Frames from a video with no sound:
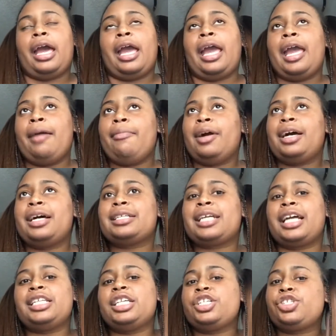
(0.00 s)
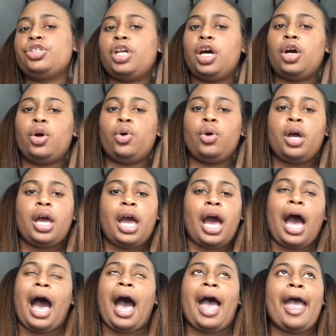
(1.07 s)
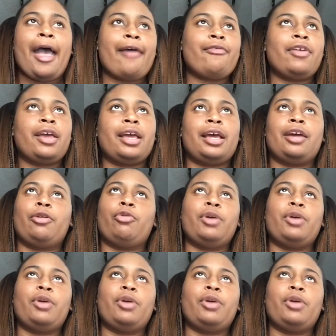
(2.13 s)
And because I just, you know, I haven't,